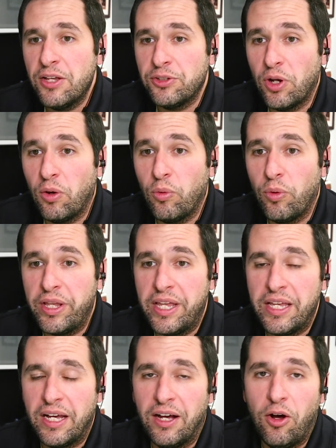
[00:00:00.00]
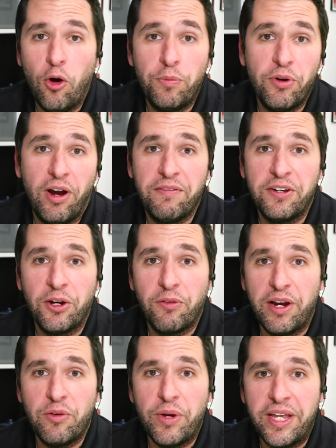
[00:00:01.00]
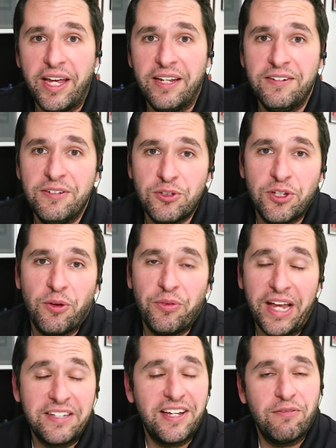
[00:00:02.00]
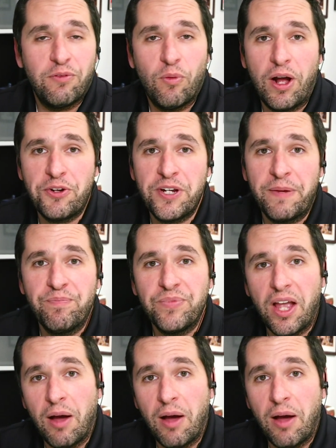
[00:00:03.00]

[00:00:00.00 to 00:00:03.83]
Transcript: So we uh, hope you're having a great weekend. So thanks again for watching.